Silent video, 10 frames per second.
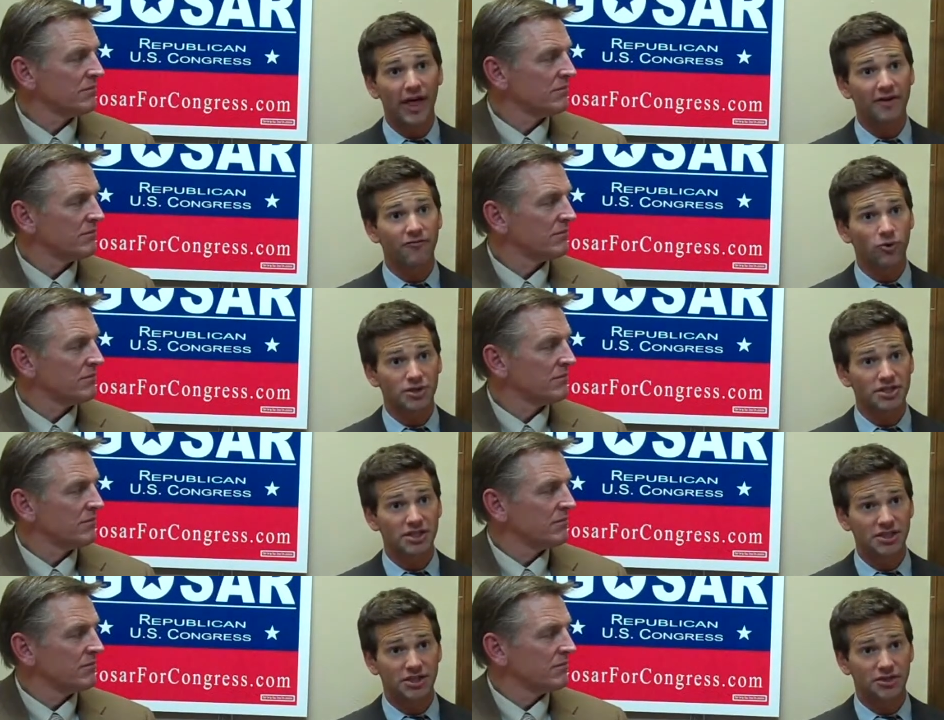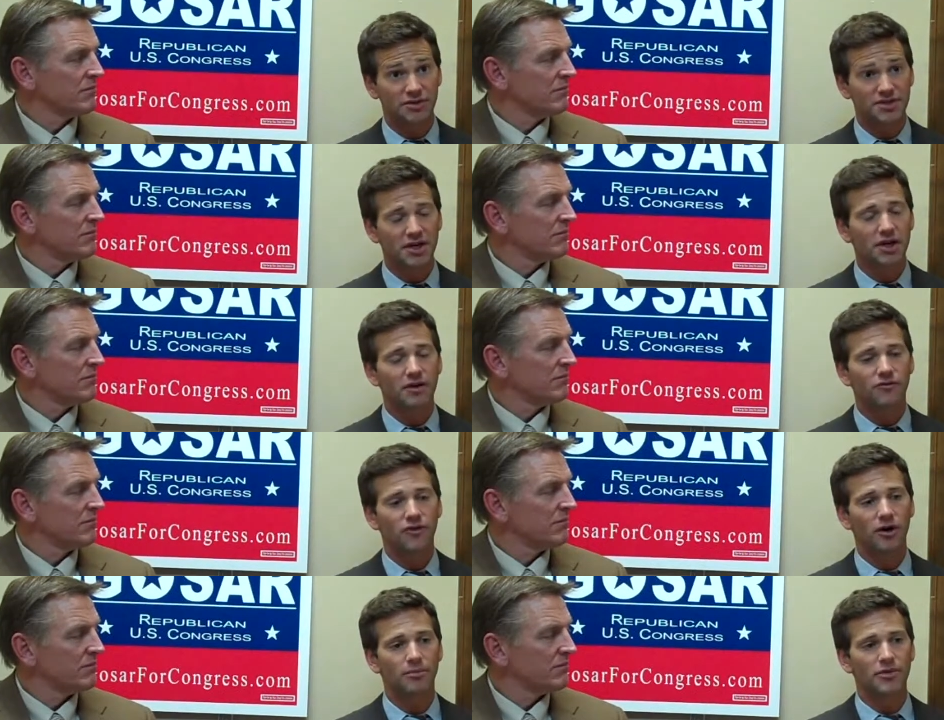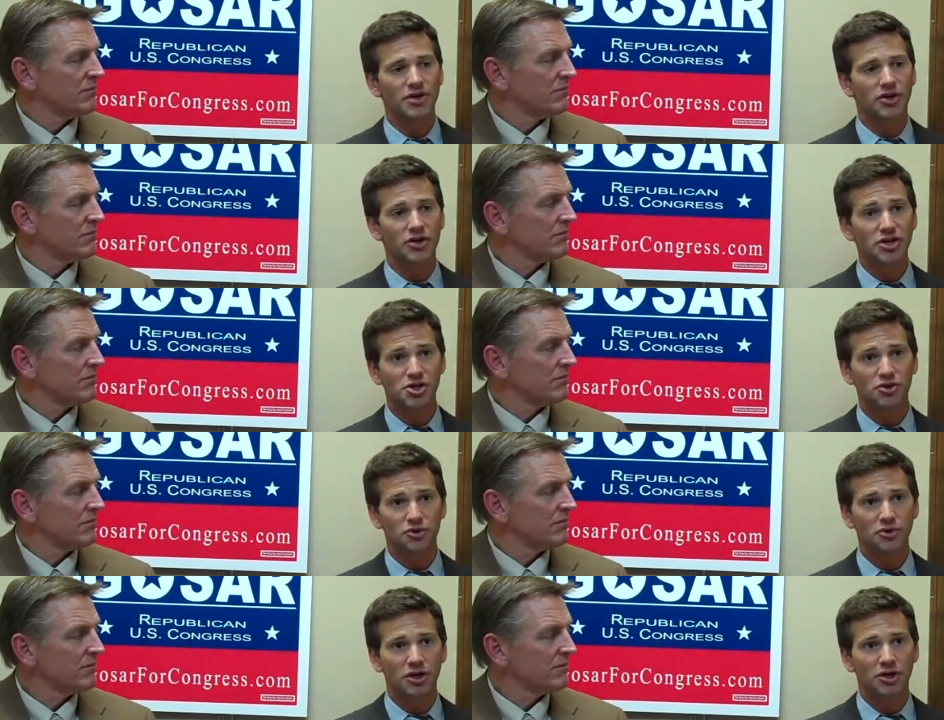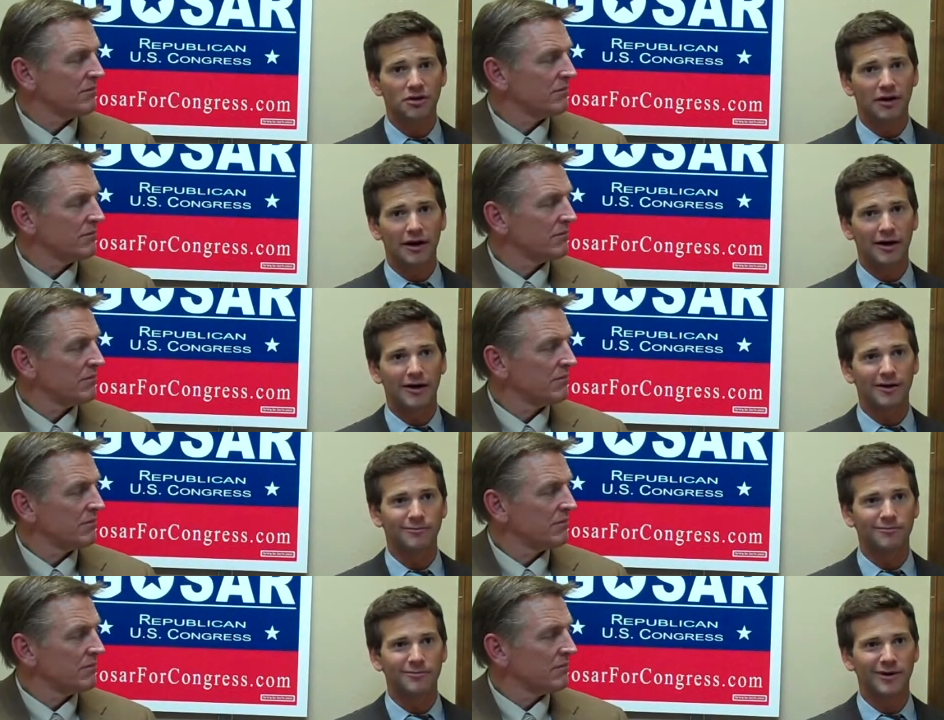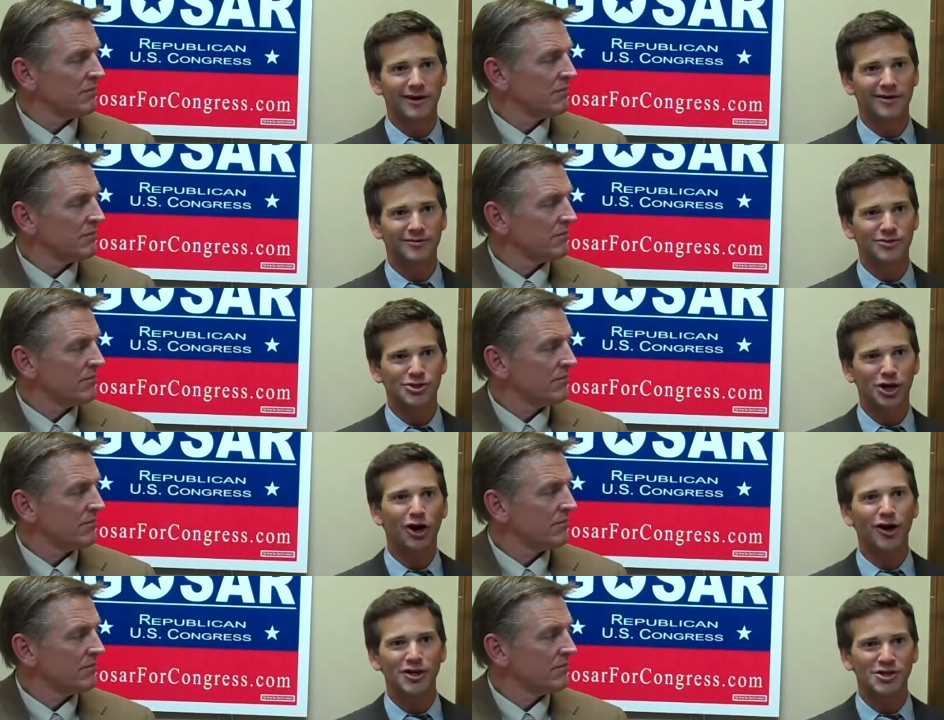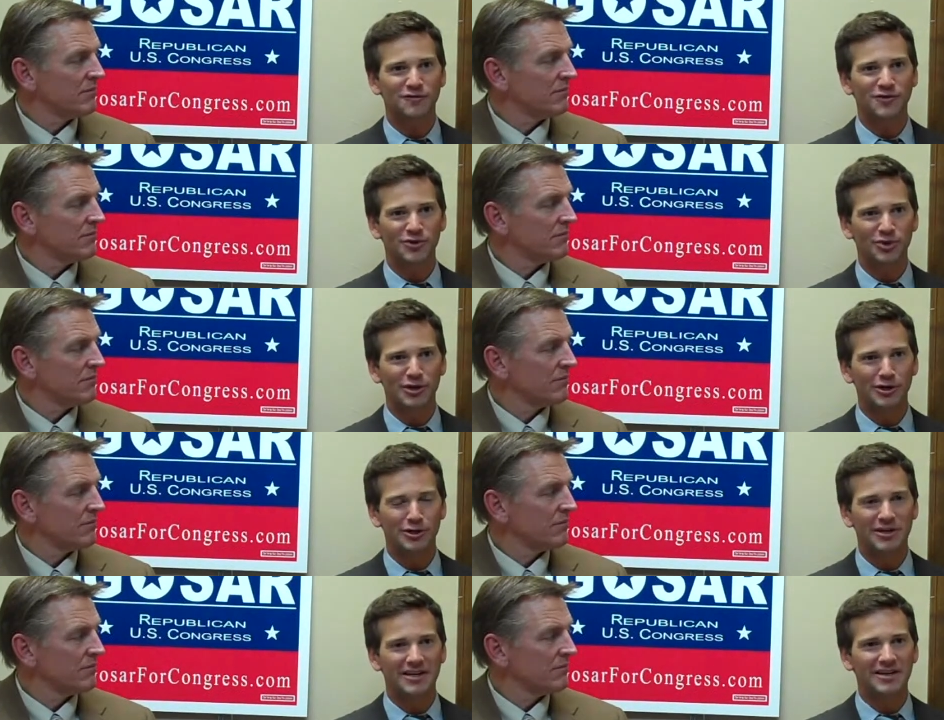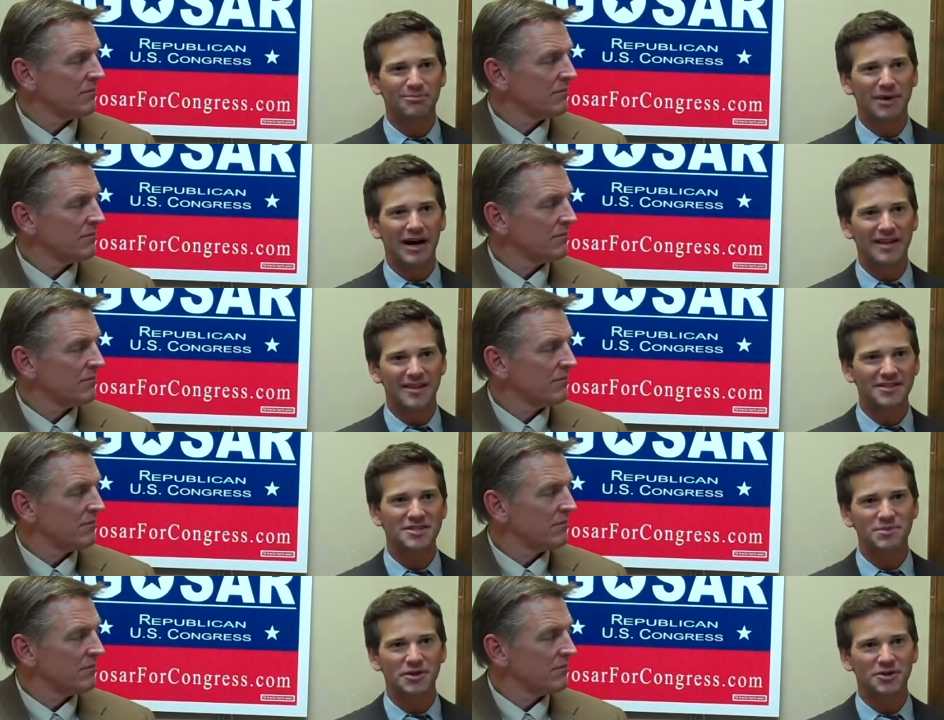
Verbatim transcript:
Speaker 1: that 14 years, from the initial uh, uh, charge, if you will, by then Speaker